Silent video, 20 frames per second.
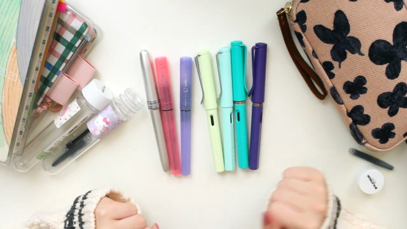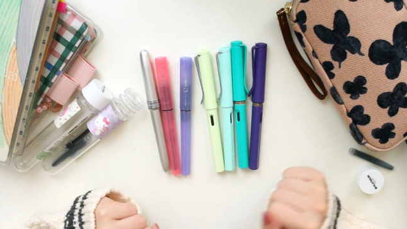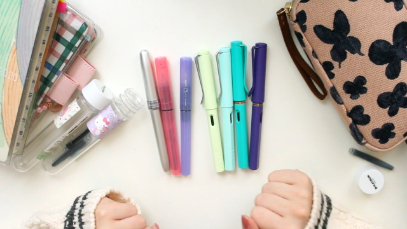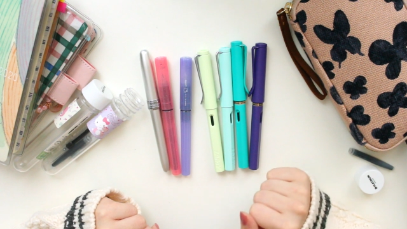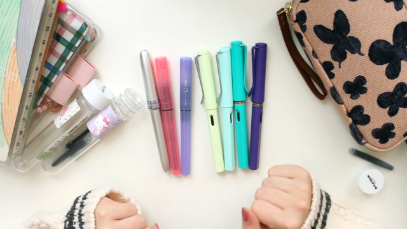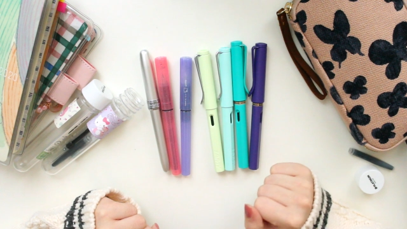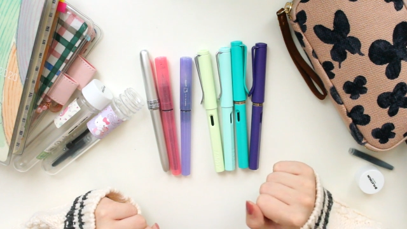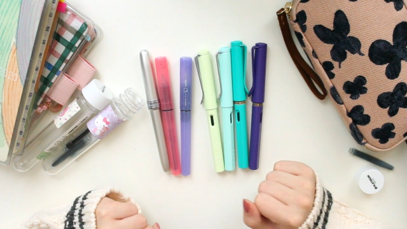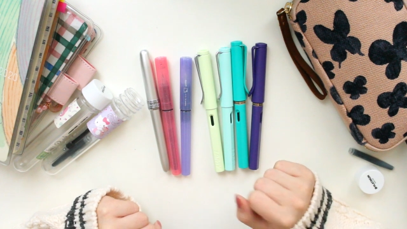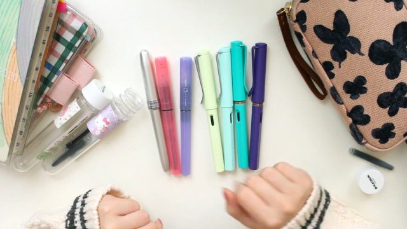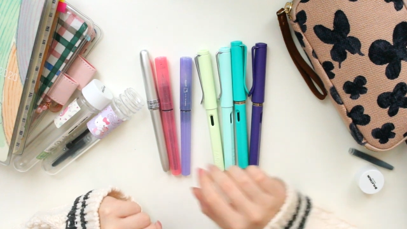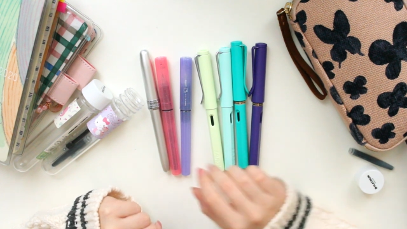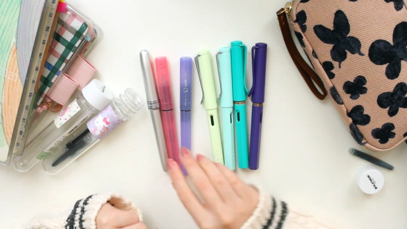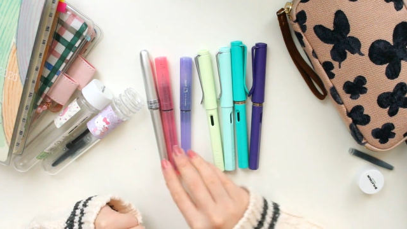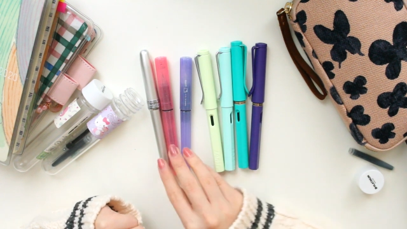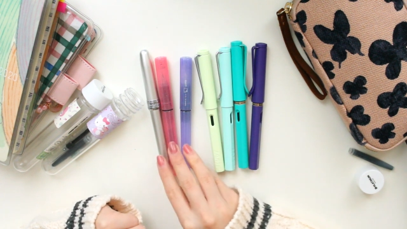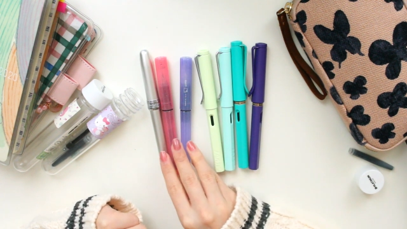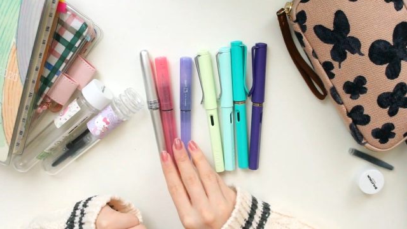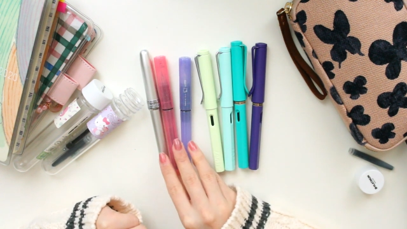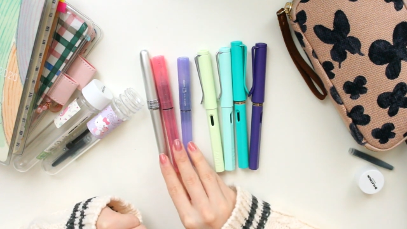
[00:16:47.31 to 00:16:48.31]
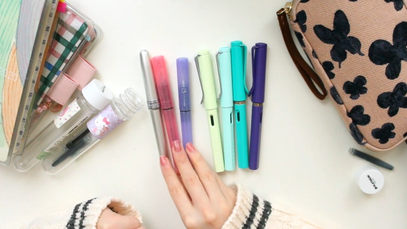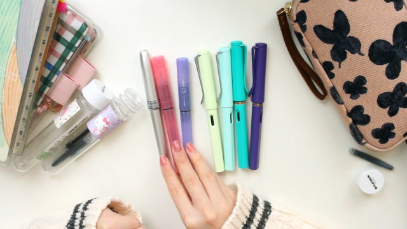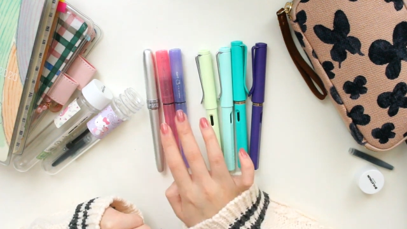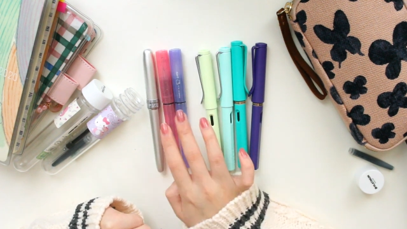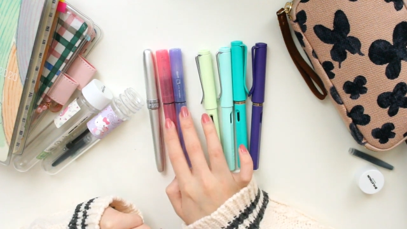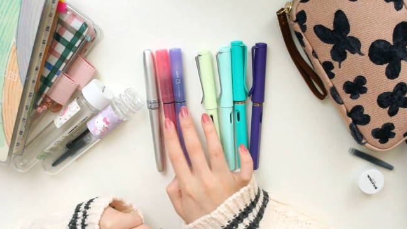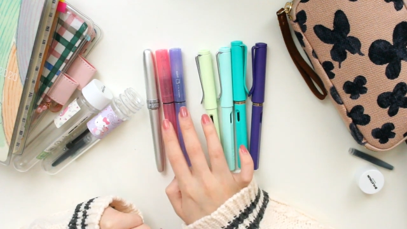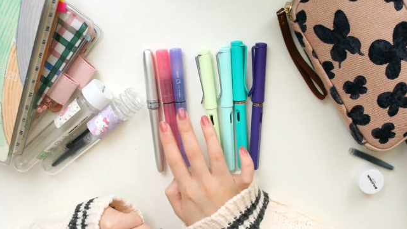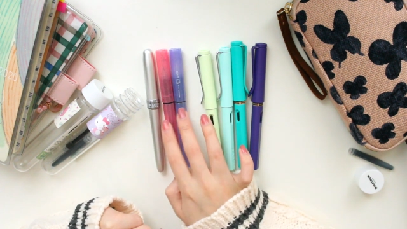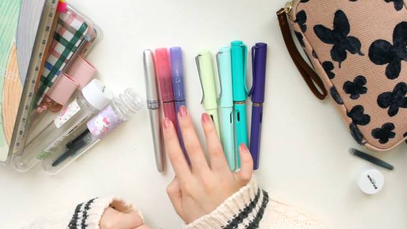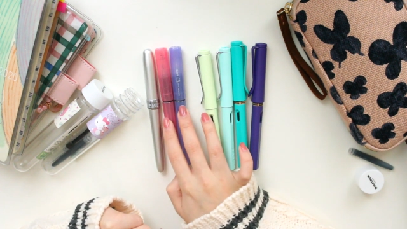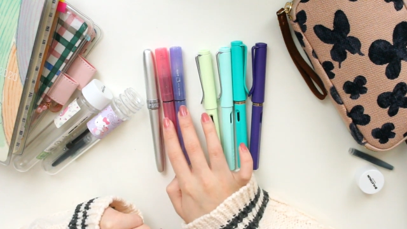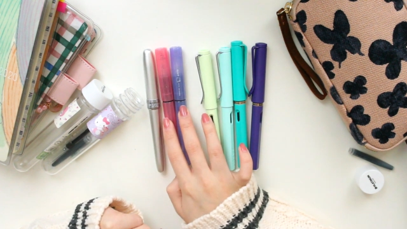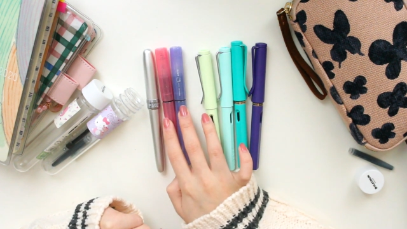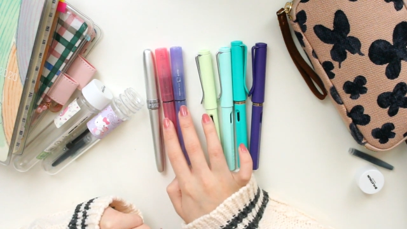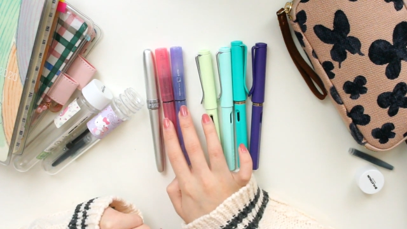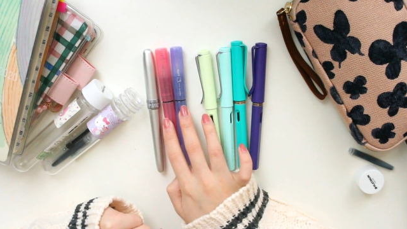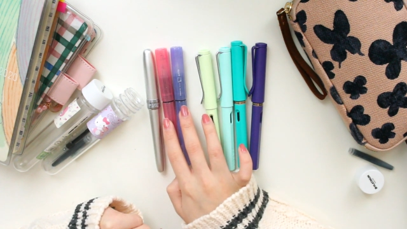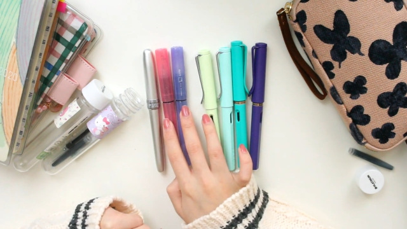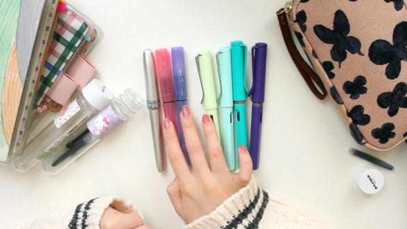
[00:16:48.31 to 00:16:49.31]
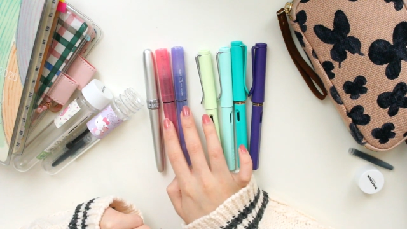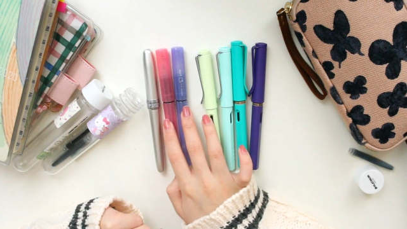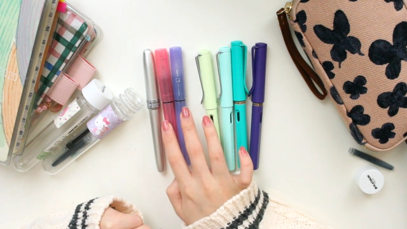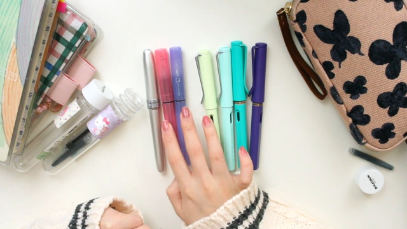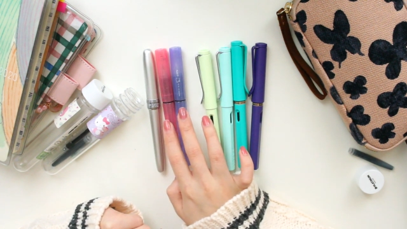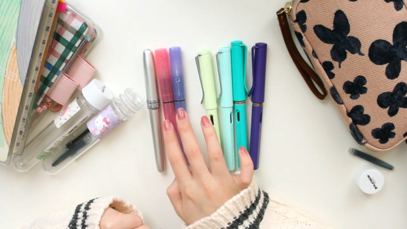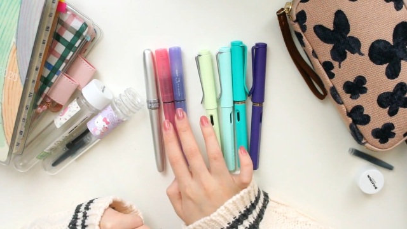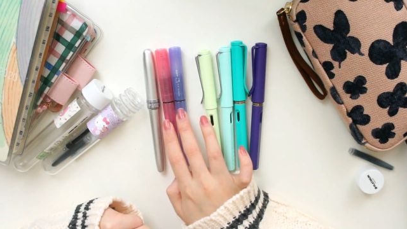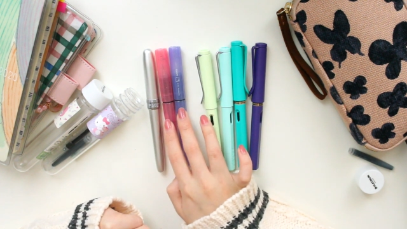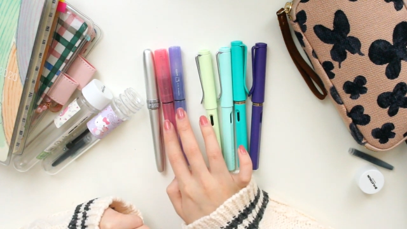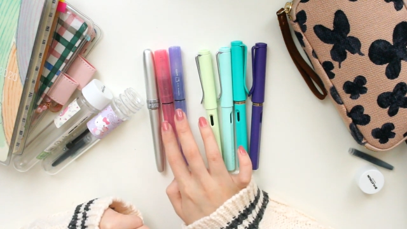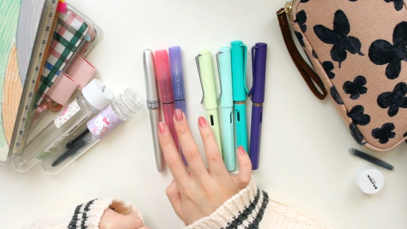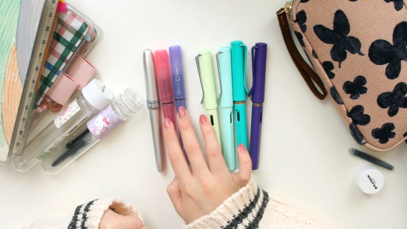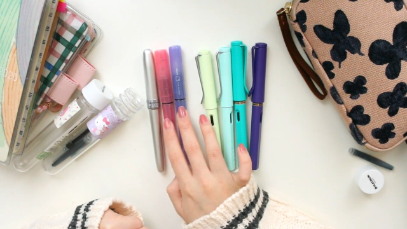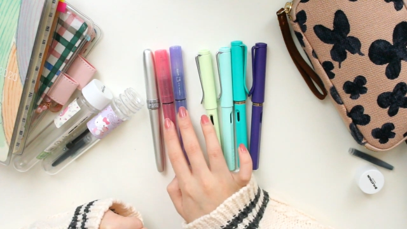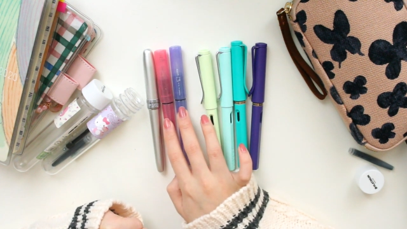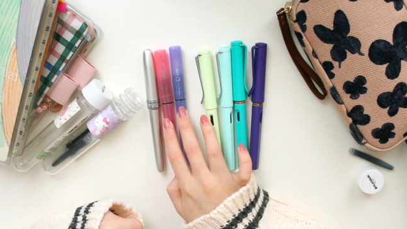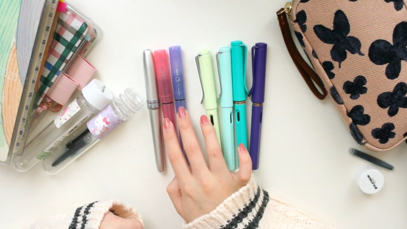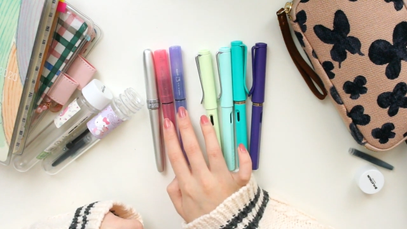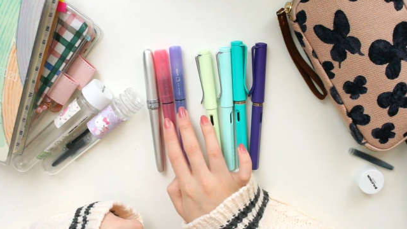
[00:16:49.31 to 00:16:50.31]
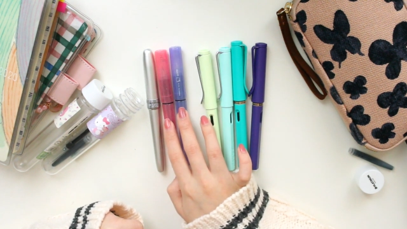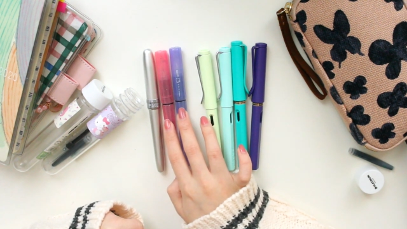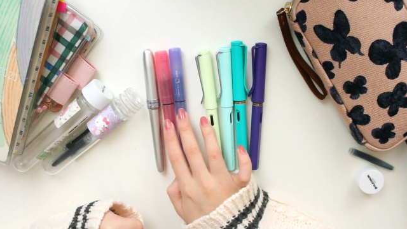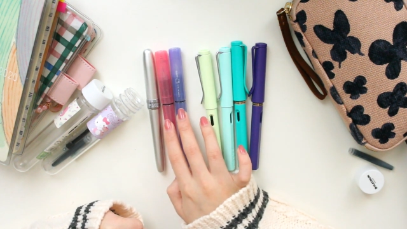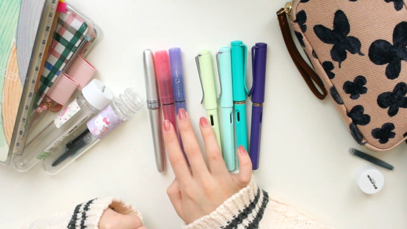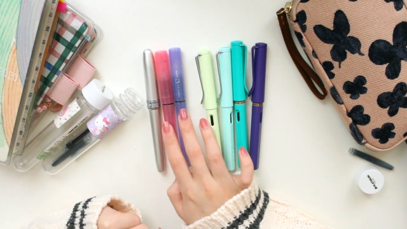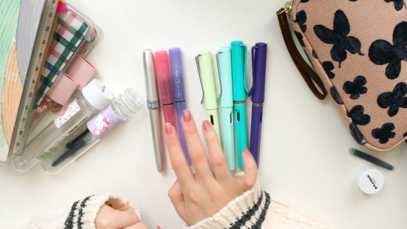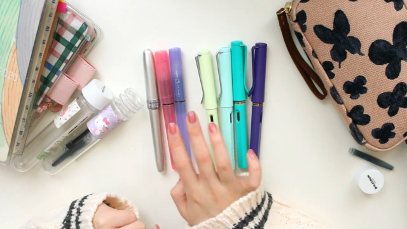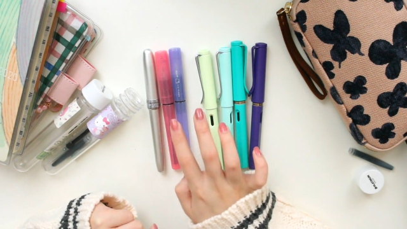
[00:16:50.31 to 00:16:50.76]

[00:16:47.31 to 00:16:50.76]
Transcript: No face is visible, so there are no lips to read.